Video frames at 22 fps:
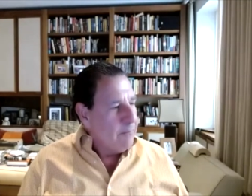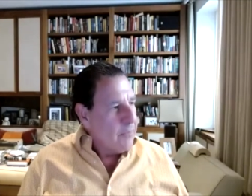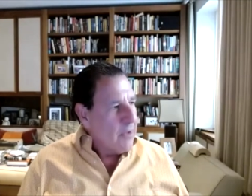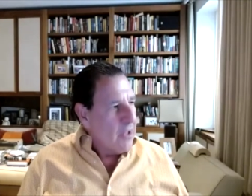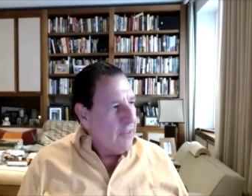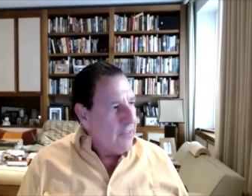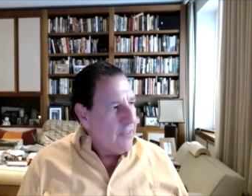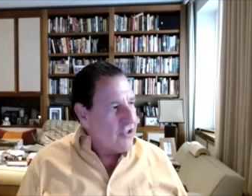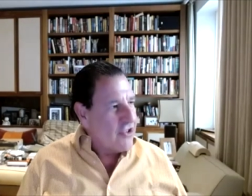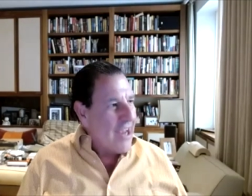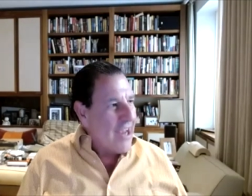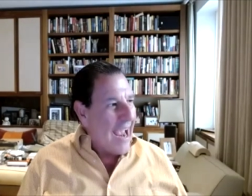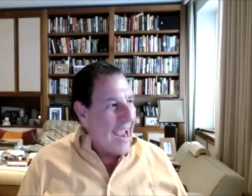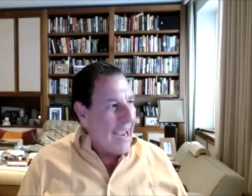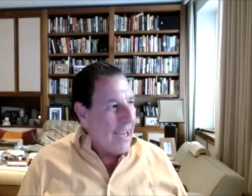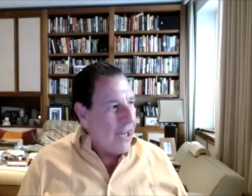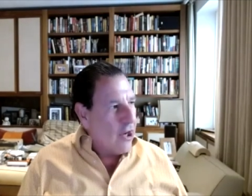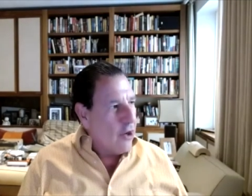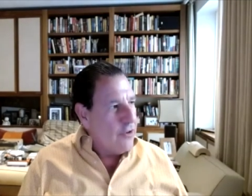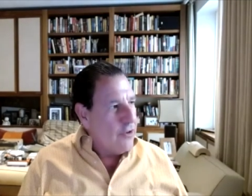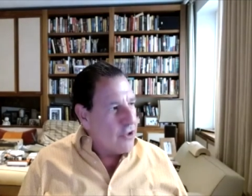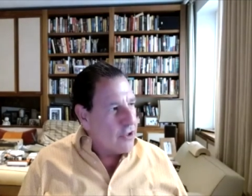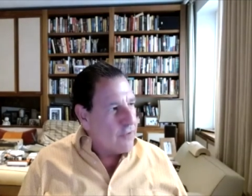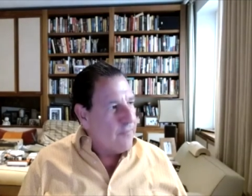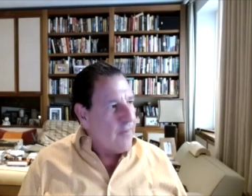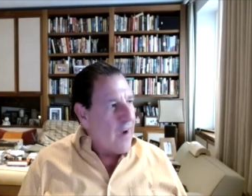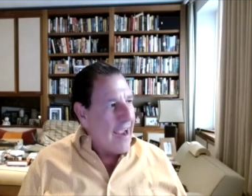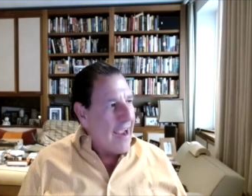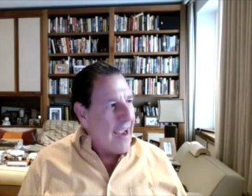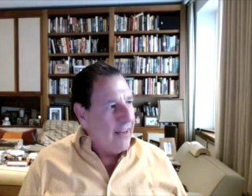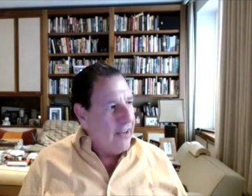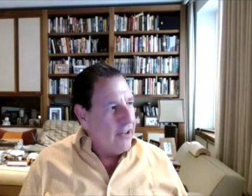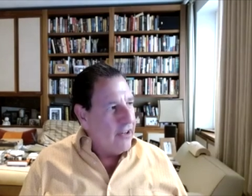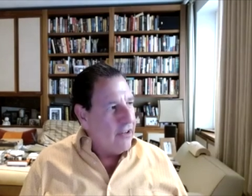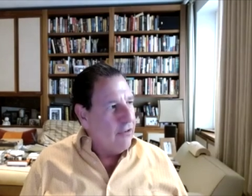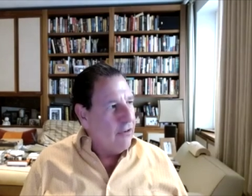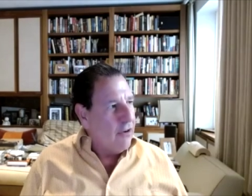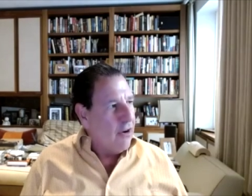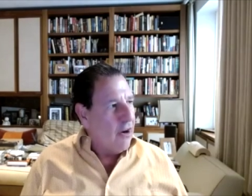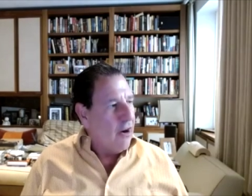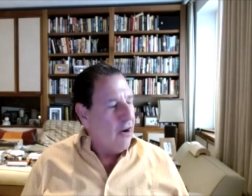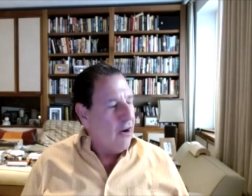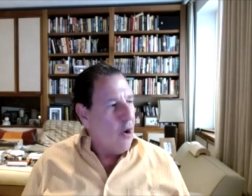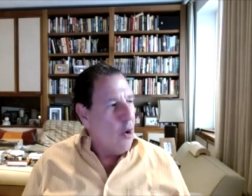this anger, this violent
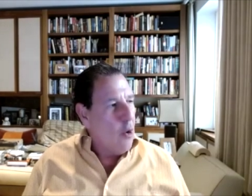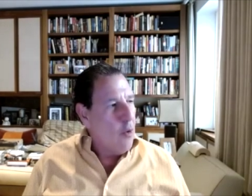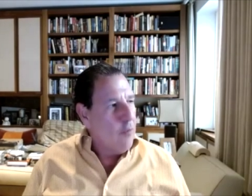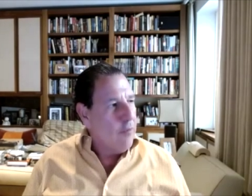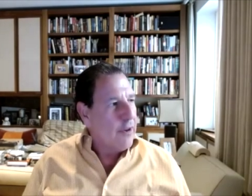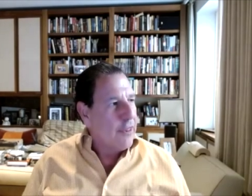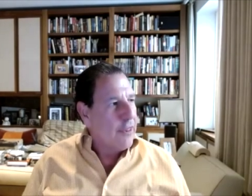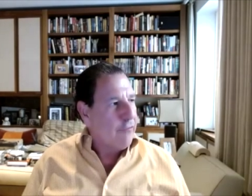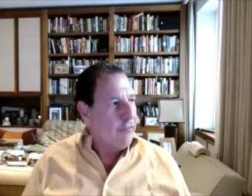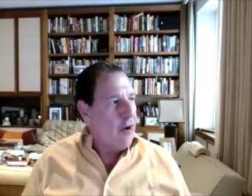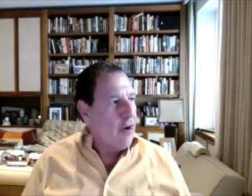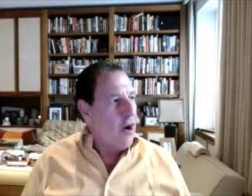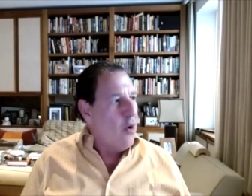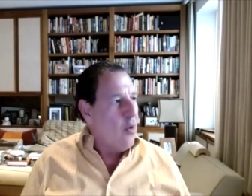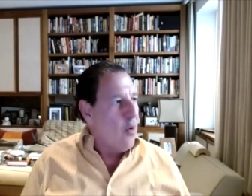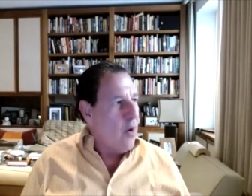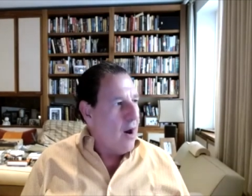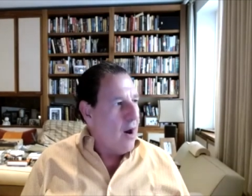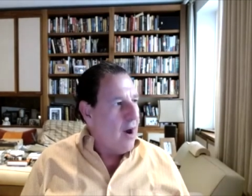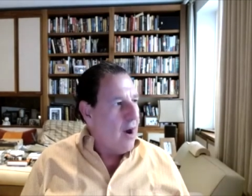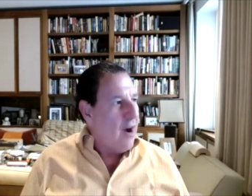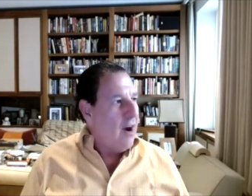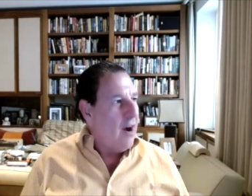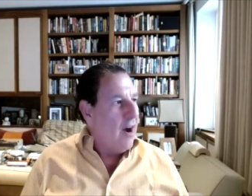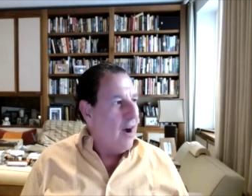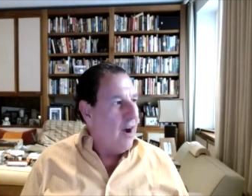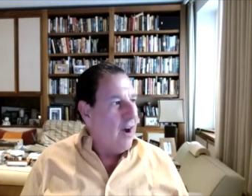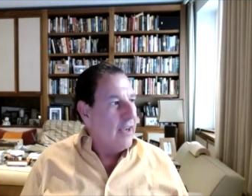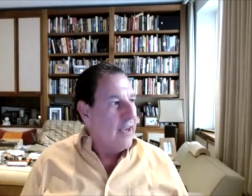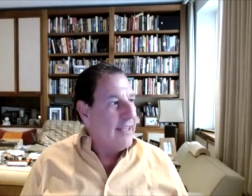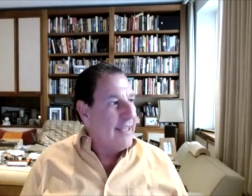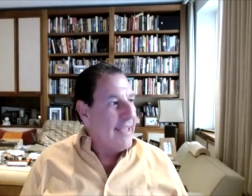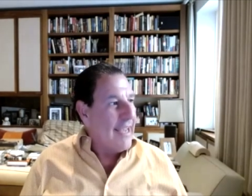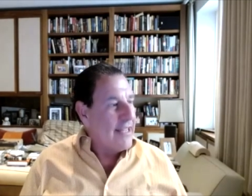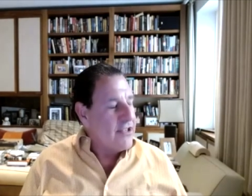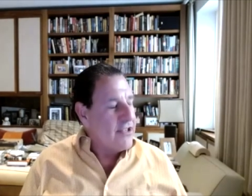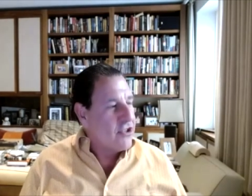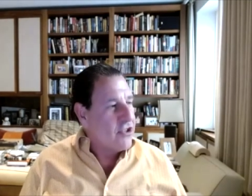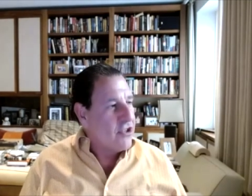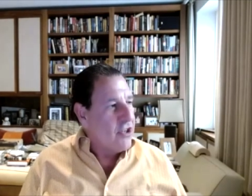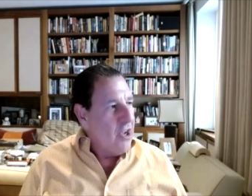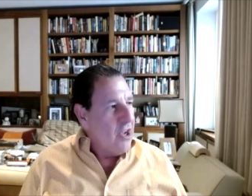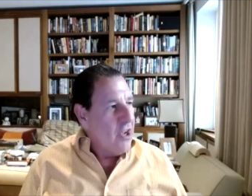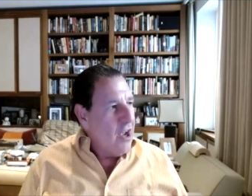uh, overthrow uh, uh
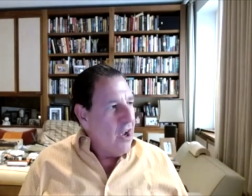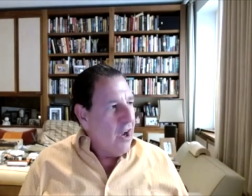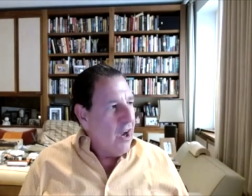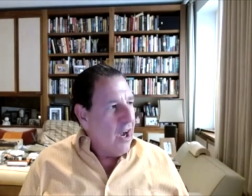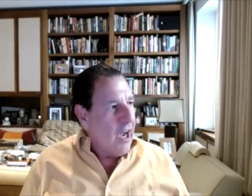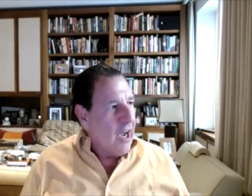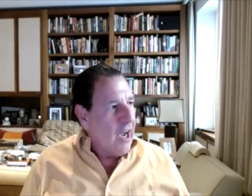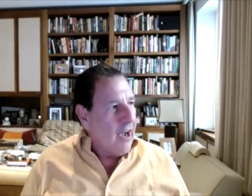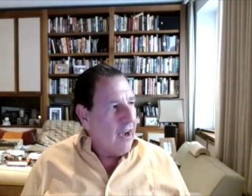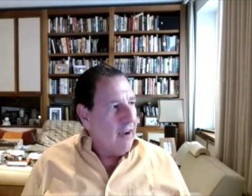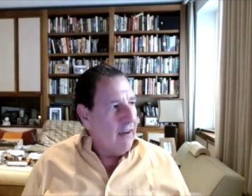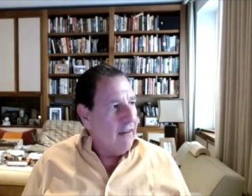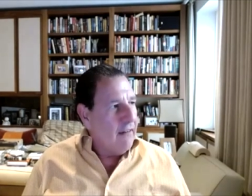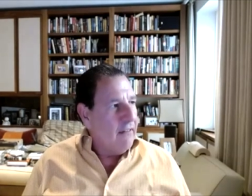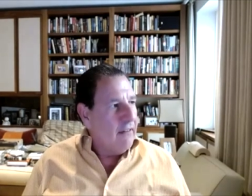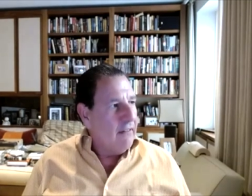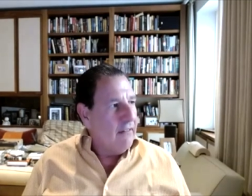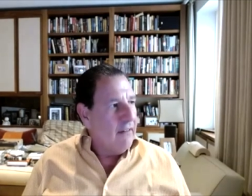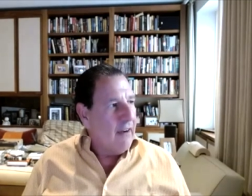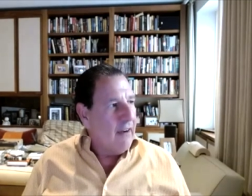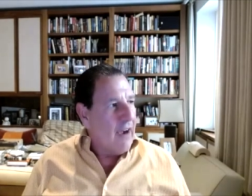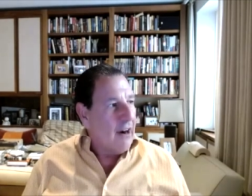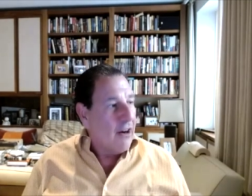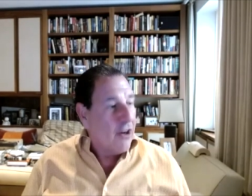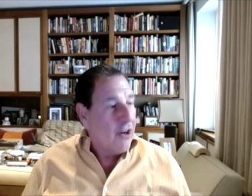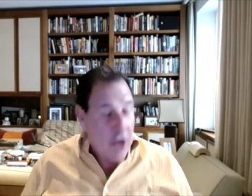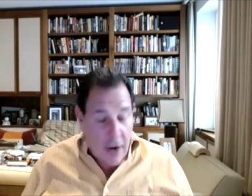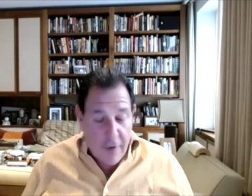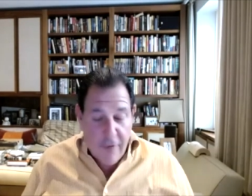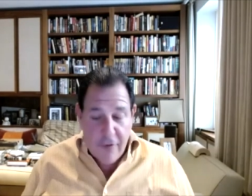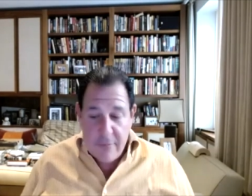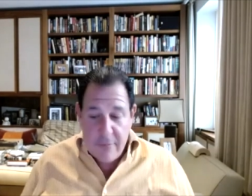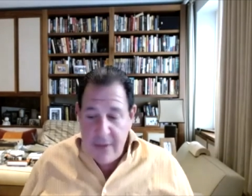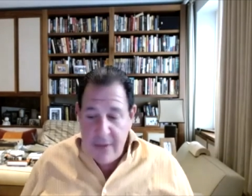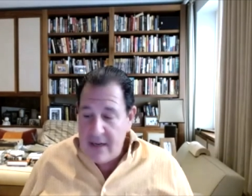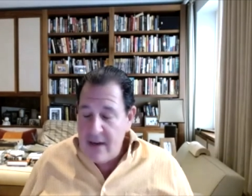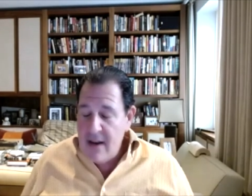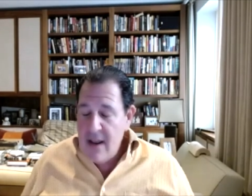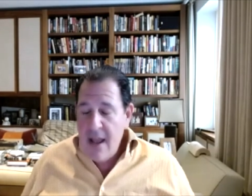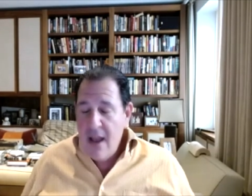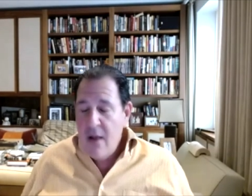against uh, our government.